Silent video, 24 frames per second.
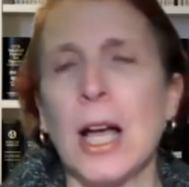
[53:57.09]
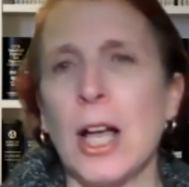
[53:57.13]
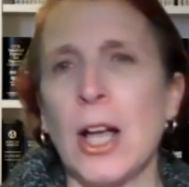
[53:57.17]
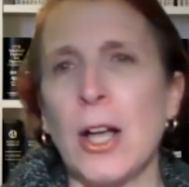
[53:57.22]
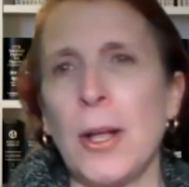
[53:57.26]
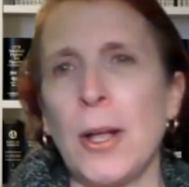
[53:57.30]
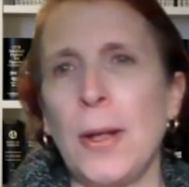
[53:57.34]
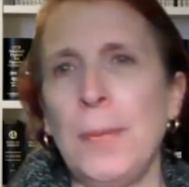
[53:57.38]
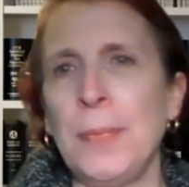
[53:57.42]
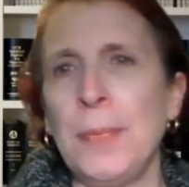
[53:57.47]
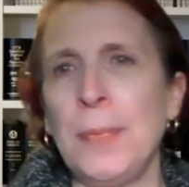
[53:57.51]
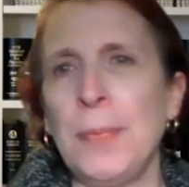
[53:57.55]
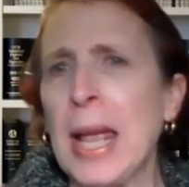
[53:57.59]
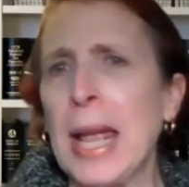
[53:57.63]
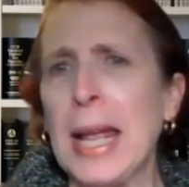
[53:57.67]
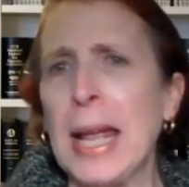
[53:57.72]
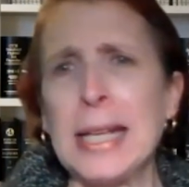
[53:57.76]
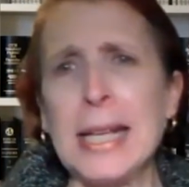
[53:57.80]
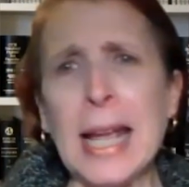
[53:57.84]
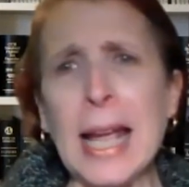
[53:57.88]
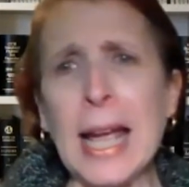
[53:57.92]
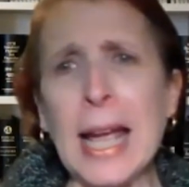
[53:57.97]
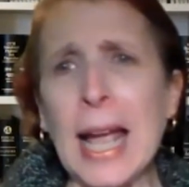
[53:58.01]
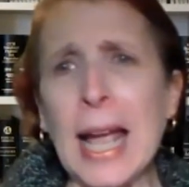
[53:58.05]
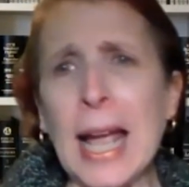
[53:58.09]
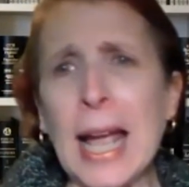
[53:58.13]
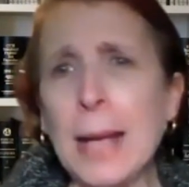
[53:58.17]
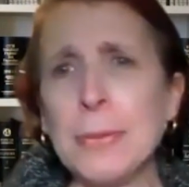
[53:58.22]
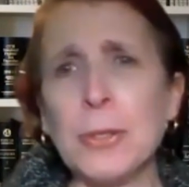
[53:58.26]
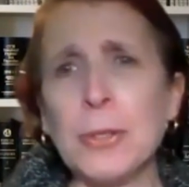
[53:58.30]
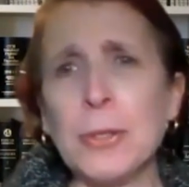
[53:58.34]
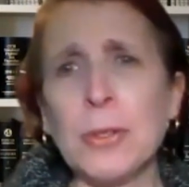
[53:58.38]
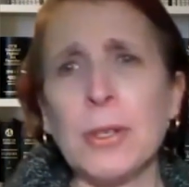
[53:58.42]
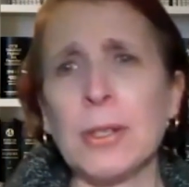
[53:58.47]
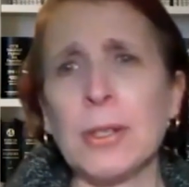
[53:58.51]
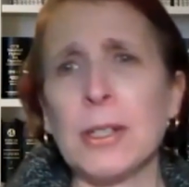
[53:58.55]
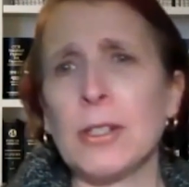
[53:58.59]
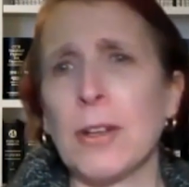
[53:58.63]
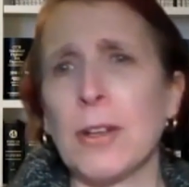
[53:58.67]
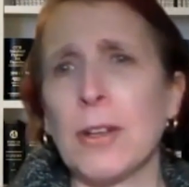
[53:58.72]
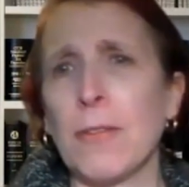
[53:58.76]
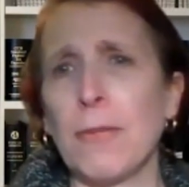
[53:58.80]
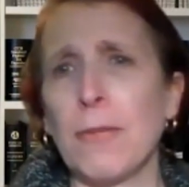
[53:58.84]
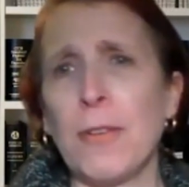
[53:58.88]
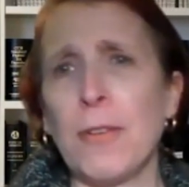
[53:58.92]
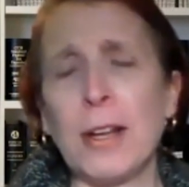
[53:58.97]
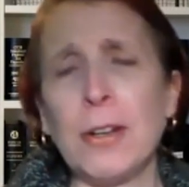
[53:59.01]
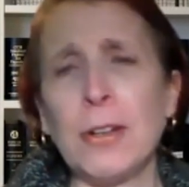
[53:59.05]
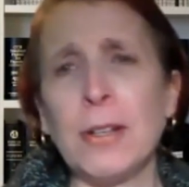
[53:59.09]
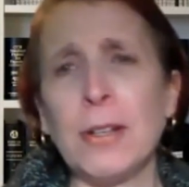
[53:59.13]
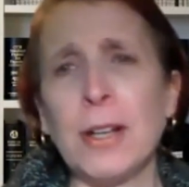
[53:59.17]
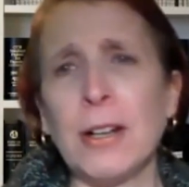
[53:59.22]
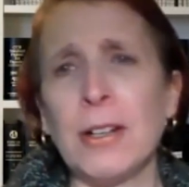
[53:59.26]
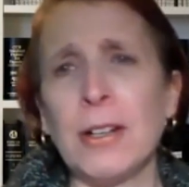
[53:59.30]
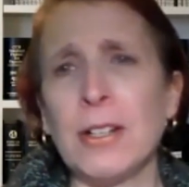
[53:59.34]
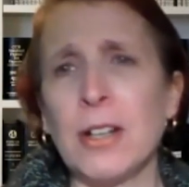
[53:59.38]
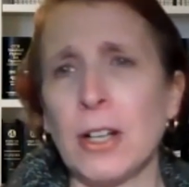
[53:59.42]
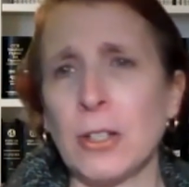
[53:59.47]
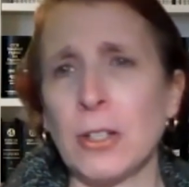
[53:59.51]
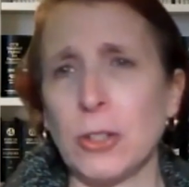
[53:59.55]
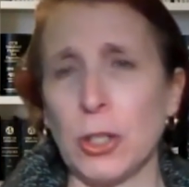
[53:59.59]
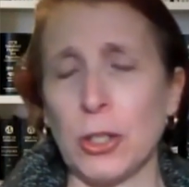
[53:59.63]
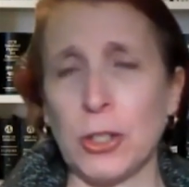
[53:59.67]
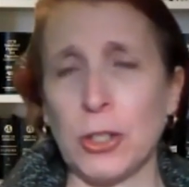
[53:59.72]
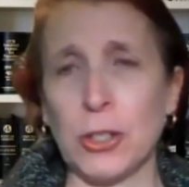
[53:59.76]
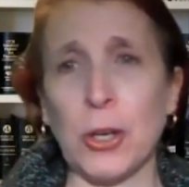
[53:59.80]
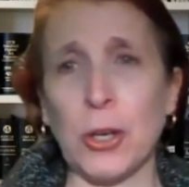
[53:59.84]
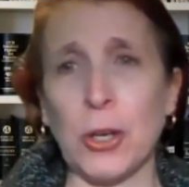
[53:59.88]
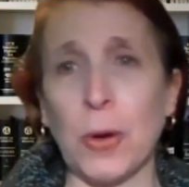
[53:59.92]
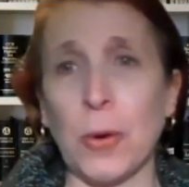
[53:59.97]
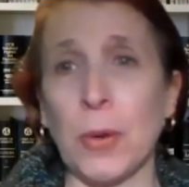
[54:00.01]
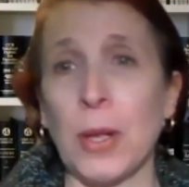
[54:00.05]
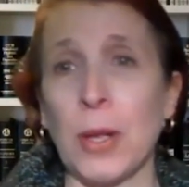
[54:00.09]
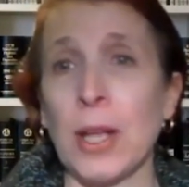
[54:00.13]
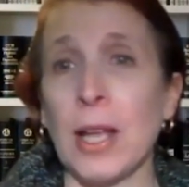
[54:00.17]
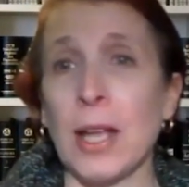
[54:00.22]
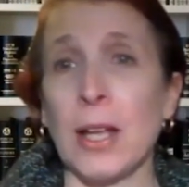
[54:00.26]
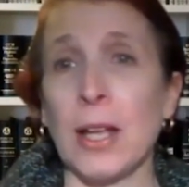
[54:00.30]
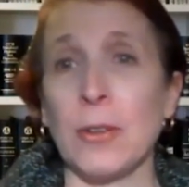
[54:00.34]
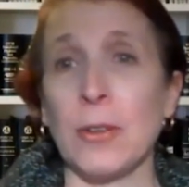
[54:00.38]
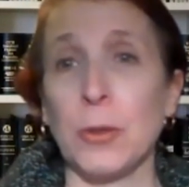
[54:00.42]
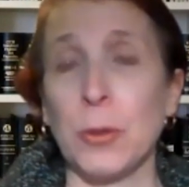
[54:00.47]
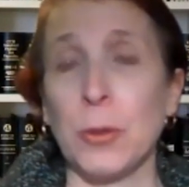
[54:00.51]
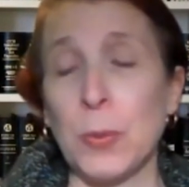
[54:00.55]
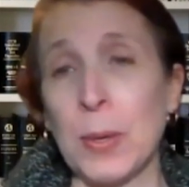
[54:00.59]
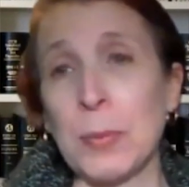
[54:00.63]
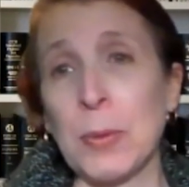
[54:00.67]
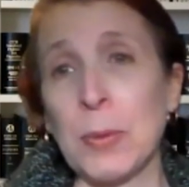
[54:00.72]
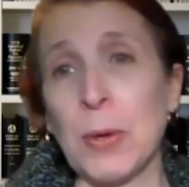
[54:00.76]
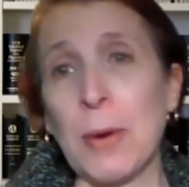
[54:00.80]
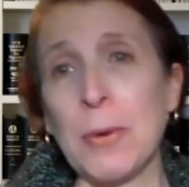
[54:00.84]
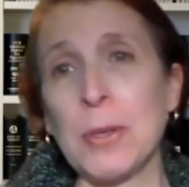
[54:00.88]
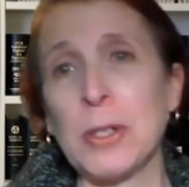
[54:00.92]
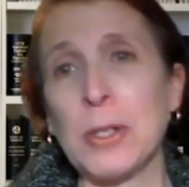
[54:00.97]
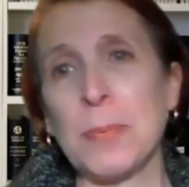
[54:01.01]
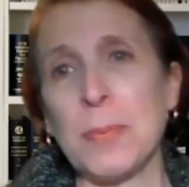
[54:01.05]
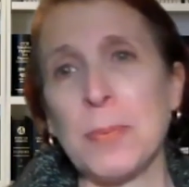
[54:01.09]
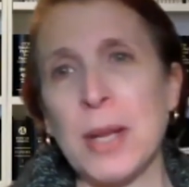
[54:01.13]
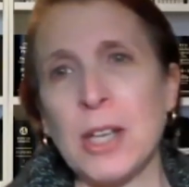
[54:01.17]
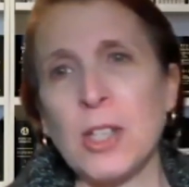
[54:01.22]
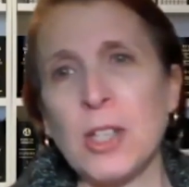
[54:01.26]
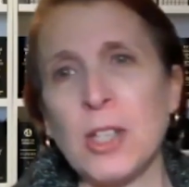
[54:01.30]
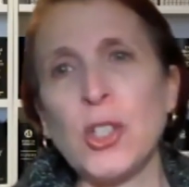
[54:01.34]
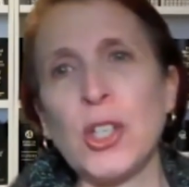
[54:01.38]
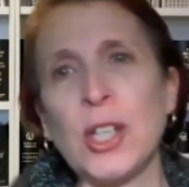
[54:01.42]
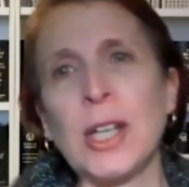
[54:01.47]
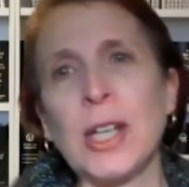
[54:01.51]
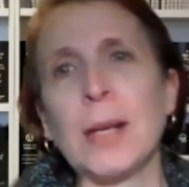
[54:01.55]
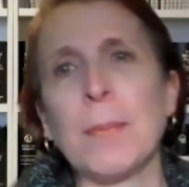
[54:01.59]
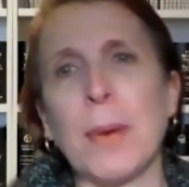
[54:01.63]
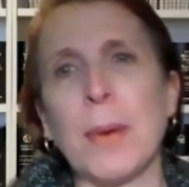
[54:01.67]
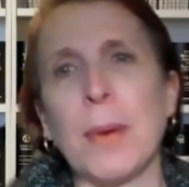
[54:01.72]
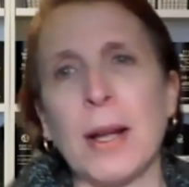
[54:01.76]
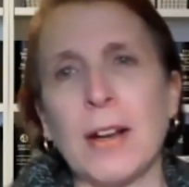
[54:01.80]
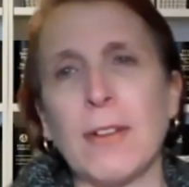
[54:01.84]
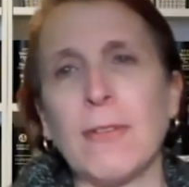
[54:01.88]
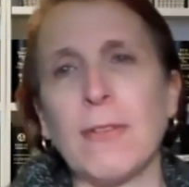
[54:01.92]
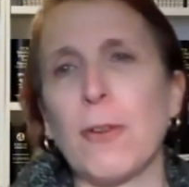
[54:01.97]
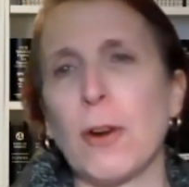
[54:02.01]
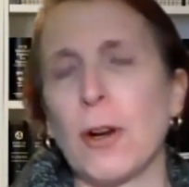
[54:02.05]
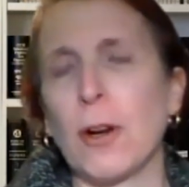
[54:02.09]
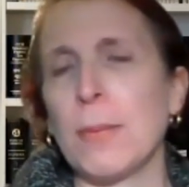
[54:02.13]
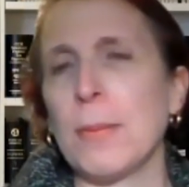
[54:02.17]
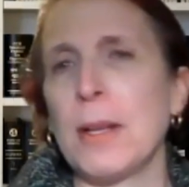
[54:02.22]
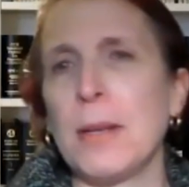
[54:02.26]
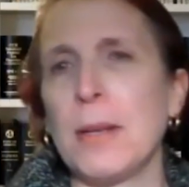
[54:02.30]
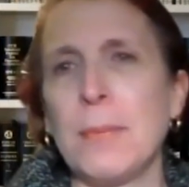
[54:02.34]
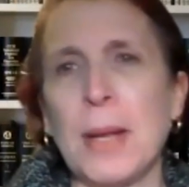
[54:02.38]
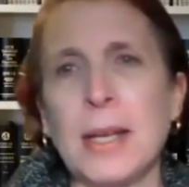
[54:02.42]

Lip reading: Yeah, absolutely. So veterinary doctors, so you remember I was mentioning biopharma and